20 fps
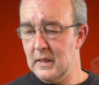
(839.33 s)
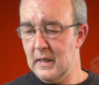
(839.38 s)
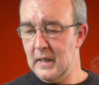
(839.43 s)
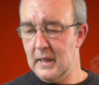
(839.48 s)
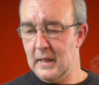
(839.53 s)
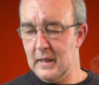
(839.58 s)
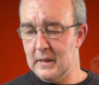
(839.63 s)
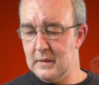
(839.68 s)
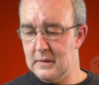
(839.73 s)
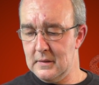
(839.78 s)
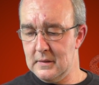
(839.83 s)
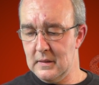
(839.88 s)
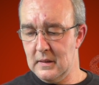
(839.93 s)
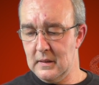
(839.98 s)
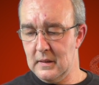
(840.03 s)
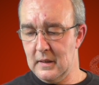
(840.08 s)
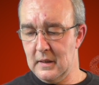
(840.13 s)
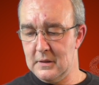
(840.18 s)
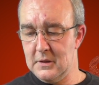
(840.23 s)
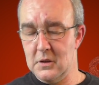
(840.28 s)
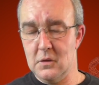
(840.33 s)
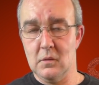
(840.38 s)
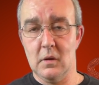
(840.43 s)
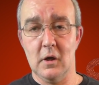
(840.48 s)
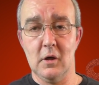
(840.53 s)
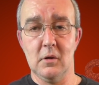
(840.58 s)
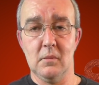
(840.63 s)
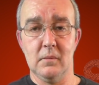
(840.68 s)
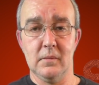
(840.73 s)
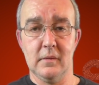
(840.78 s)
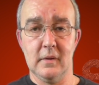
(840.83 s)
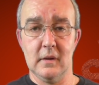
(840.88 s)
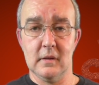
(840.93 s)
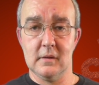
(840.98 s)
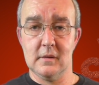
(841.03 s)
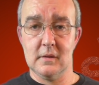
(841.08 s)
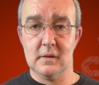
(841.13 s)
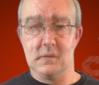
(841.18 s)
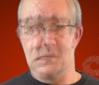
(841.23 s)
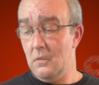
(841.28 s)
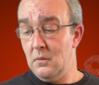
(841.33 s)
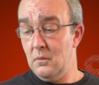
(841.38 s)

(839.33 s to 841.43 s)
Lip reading: and I do hope that